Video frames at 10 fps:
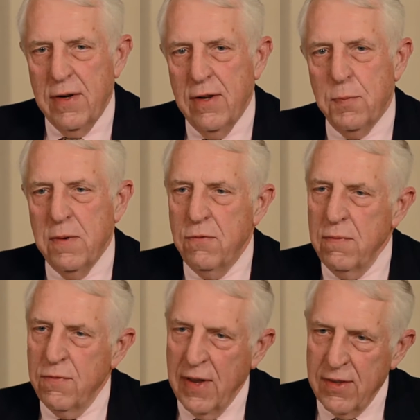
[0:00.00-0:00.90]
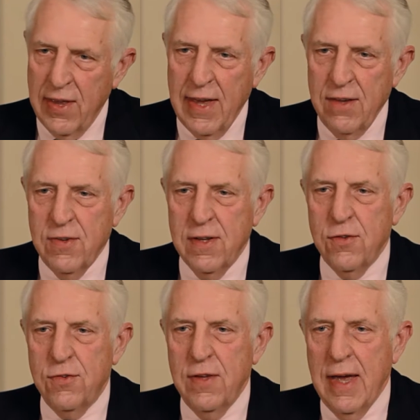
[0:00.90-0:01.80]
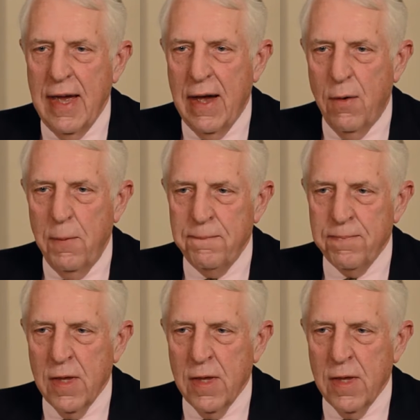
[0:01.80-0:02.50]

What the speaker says: And it's been fantastic to see how